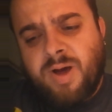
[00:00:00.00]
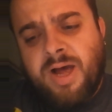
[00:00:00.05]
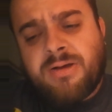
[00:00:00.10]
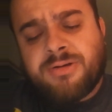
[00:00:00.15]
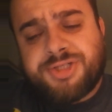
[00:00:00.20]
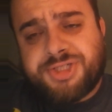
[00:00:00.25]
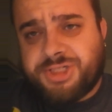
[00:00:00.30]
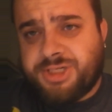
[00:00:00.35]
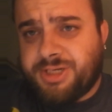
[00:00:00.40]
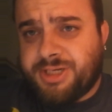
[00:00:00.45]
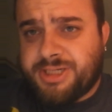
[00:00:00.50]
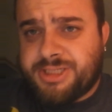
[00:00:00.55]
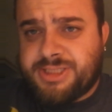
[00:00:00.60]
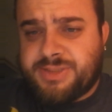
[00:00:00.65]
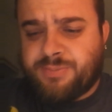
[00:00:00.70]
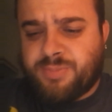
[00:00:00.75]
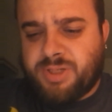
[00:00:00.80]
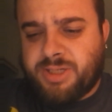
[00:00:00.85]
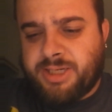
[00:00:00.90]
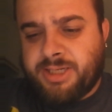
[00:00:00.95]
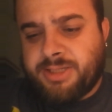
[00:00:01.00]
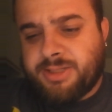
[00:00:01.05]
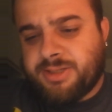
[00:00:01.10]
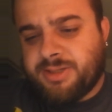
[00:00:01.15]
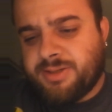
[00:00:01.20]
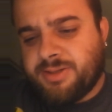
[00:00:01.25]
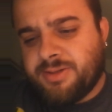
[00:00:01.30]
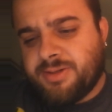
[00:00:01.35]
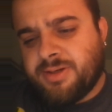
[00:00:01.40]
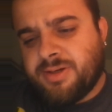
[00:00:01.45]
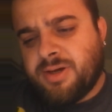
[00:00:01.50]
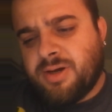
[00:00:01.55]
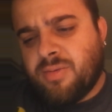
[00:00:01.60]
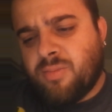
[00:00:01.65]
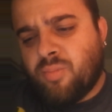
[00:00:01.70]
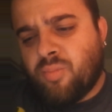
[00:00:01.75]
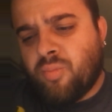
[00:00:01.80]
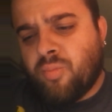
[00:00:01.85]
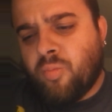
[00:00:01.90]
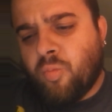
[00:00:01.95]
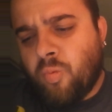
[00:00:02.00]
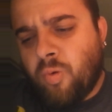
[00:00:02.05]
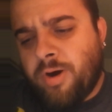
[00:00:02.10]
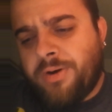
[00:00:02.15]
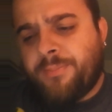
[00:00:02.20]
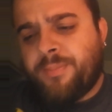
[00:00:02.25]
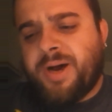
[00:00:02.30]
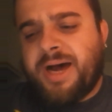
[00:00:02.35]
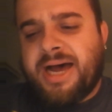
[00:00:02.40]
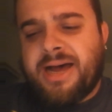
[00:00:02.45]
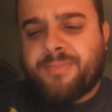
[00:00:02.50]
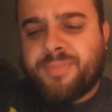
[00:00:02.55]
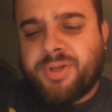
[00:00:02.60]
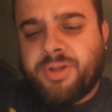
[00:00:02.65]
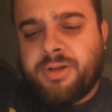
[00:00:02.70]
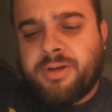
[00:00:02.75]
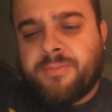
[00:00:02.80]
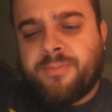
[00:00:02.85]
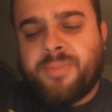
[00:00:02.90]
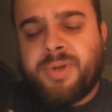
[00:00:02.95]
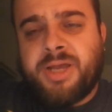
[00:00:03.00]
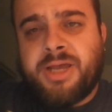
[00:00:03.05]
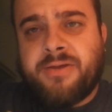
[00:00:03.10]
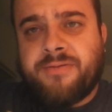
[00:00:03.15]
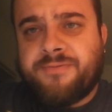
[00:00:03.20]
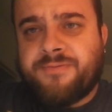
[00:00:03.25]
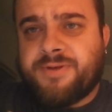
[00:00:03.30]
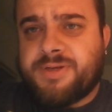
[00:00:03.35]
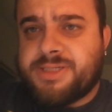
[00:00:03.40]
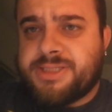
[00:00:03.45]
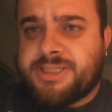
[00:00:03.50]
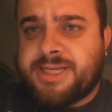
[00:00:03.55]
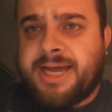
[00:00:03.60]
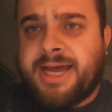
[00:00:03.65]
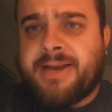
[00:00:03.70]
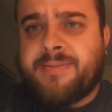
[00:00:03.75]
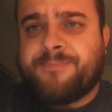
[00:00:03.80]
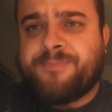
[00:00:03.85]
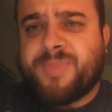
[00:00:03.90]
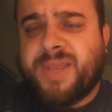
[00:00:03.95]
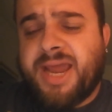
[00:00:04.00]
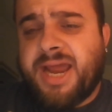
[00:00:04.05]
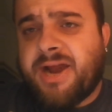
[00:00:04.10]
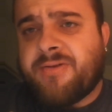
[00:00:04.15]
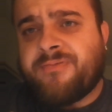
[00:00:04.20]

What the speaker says: "Well," she explained, "one popular myth is that